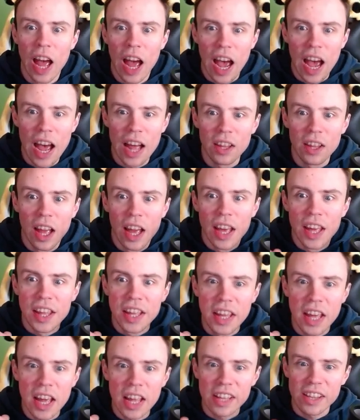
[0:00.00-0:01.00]
And he
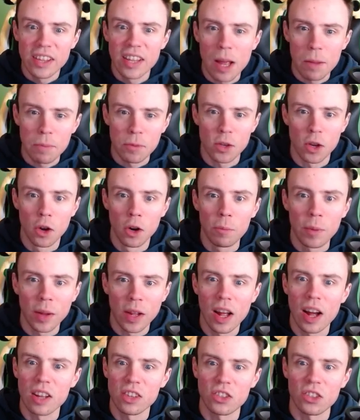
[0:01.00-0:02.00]
kidnaps her
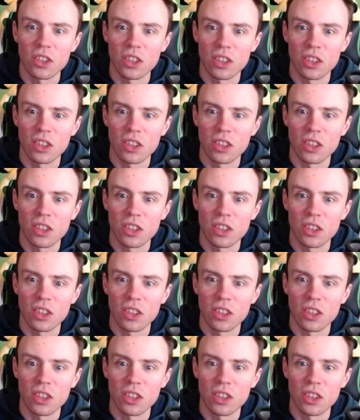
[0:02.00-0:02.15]
because